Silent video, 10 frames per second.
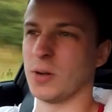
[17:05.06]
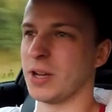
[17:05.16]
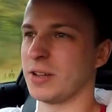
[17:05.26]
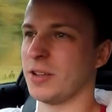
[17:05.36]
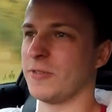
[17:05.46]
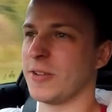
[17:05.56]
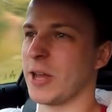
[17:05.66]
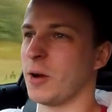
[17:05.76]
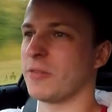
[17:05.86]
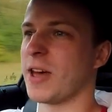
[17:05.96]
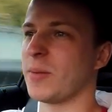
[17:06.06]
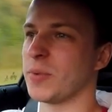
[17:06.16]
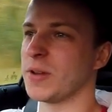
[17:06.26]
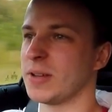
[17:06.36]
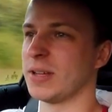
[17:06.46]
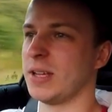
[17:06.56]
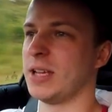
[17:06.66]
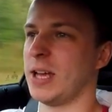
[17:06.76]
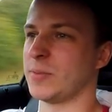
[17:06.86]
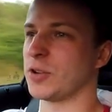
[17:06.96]
a video of that, but
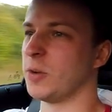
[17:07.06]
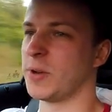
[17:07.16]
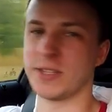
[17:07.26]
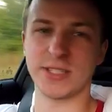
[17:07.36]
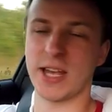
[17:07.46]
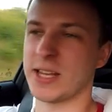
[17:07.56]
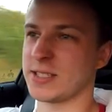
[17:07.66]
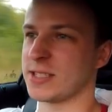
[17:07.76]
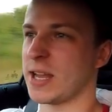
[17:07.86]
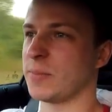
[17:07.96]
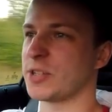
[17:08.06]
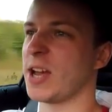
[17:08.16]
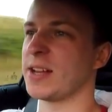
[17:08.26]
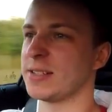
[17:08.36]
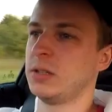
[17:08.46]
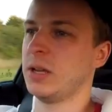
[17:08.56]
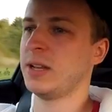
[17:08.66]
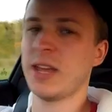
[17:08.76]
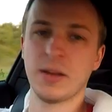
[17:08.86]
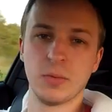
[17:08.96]
I'm sure it'll be on Si's Snapchat.
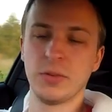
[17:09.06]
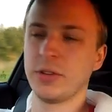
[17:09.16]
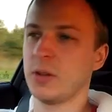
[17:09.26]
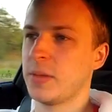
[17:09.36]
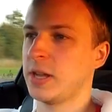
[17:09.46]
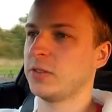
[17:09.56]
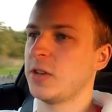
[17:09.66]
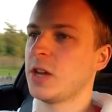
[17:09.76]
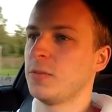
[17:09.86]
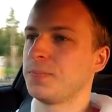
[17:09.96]
And yeah, we'll see you in the next video.